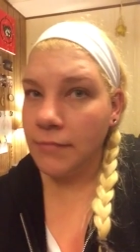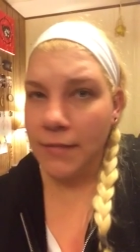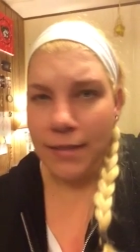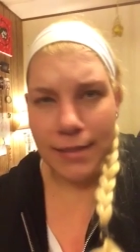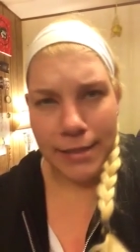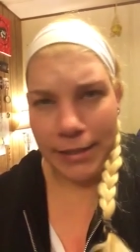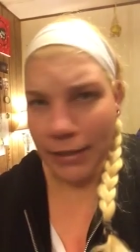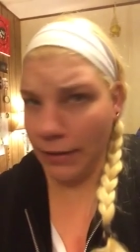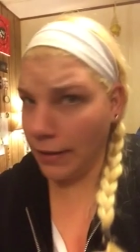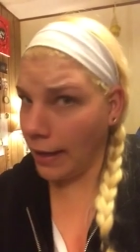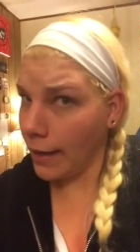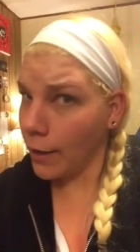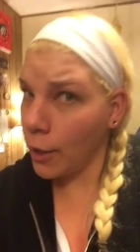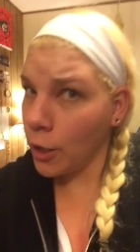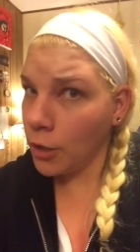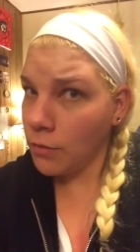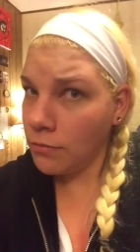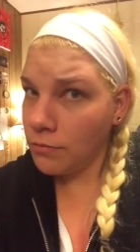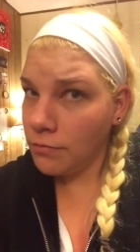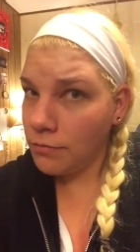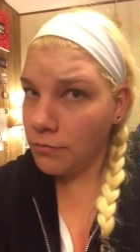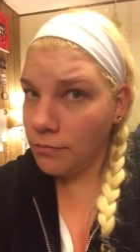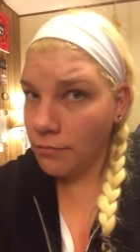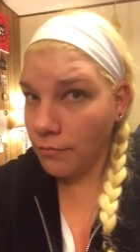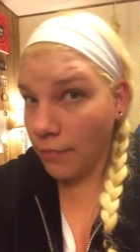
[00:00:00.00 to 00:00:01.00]
see you later.
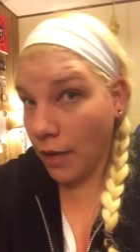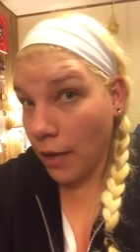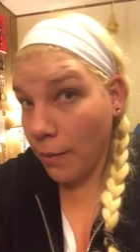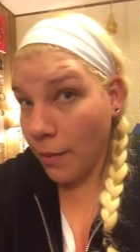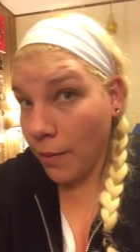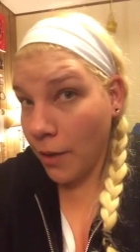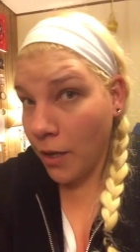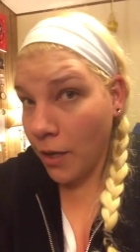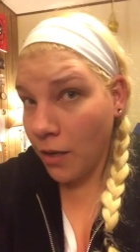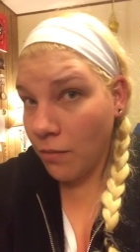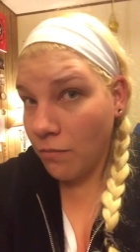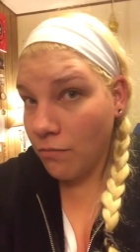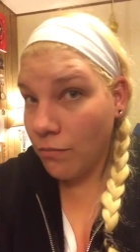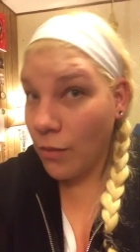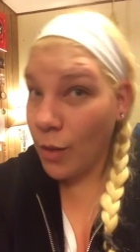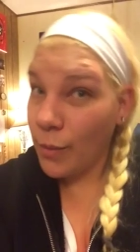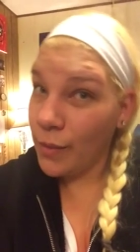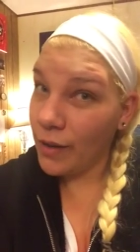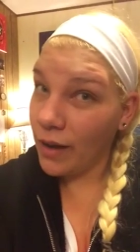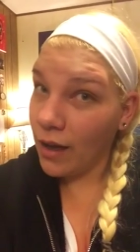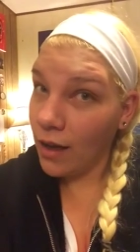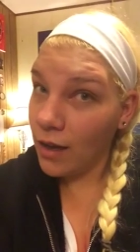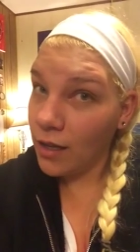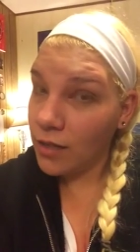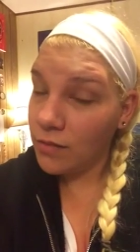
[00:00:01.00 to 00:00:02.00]
Maybe, maybe
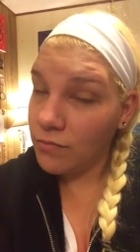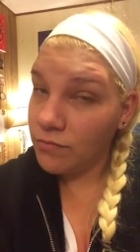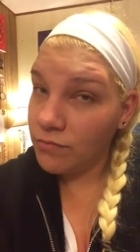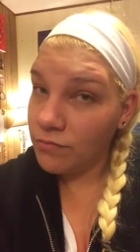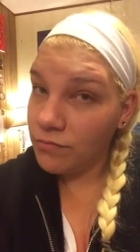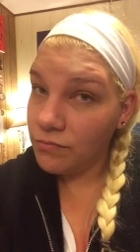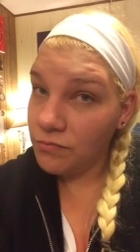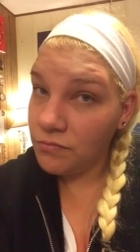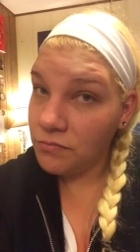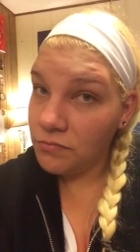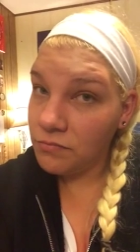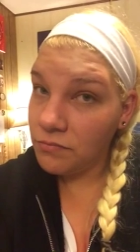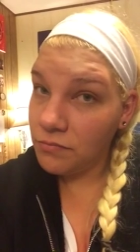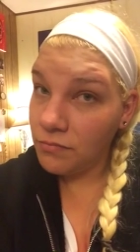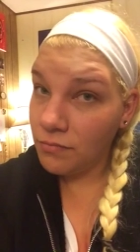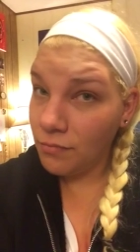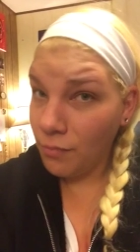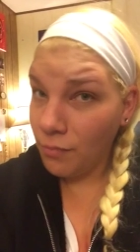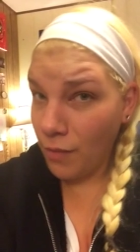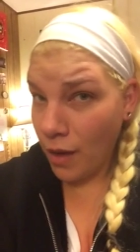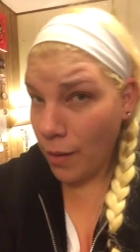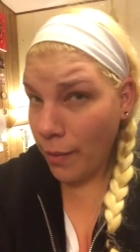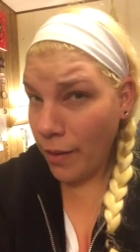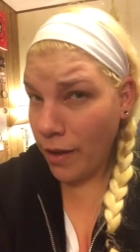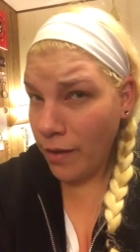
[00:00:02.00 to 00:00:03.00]
not.
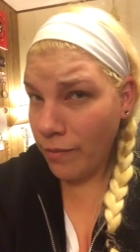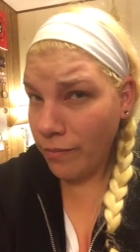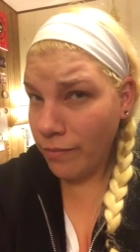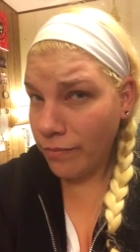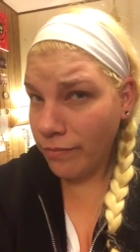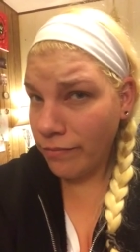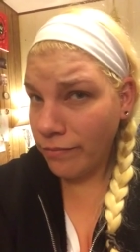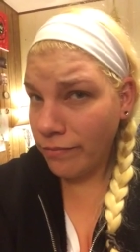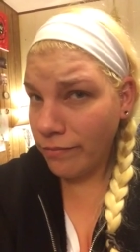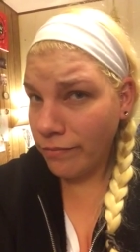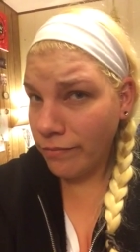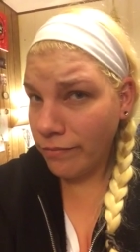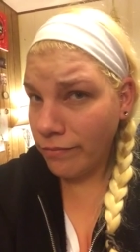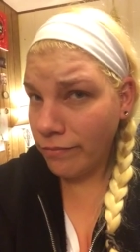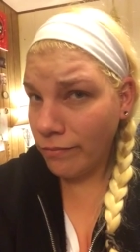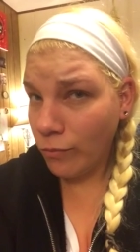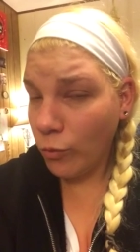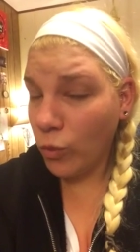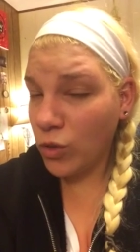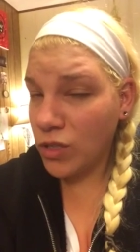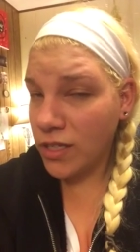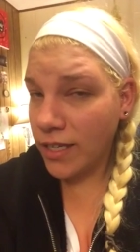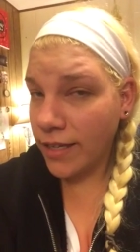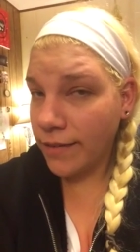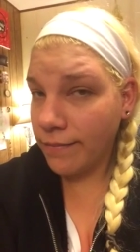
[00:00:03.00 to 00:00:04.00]
Maybe.
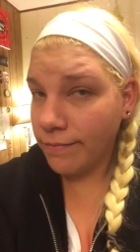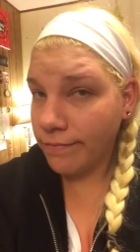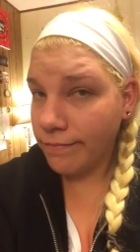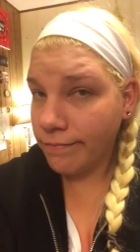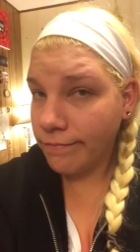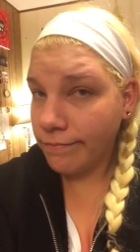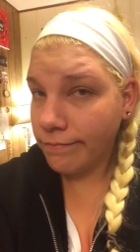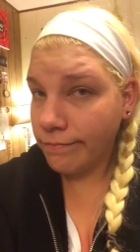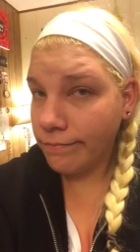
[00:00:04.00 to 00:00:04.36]
We'll see.